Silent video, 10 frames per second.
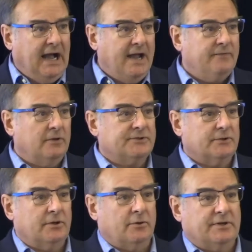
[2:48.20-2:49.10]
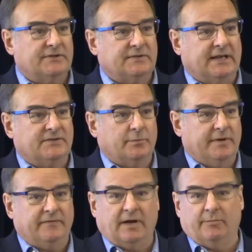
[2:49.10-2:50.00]
I've also noticed as
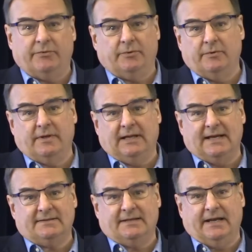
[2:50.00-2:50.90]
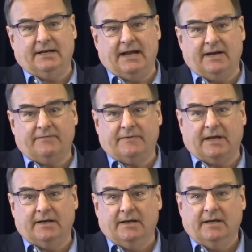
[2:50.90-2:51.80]
we've come through the last day and a half
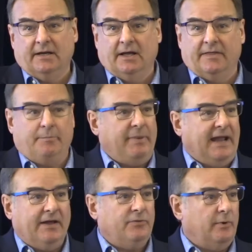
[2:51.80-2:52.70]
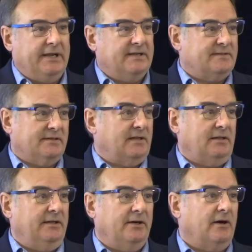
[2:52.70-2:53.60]
that the pathway isn't
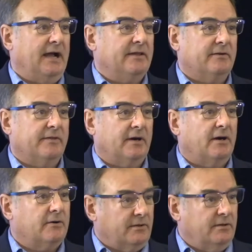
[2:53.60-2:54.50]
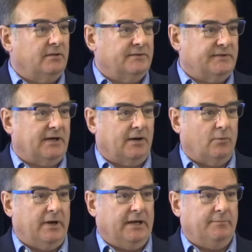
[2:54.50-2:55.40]
clear either. There are hurdles in our
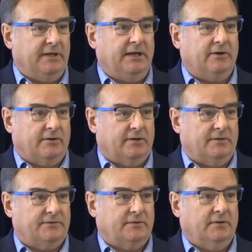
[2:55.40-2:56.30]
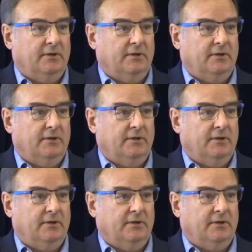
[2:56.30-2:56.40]
way, many hurdles.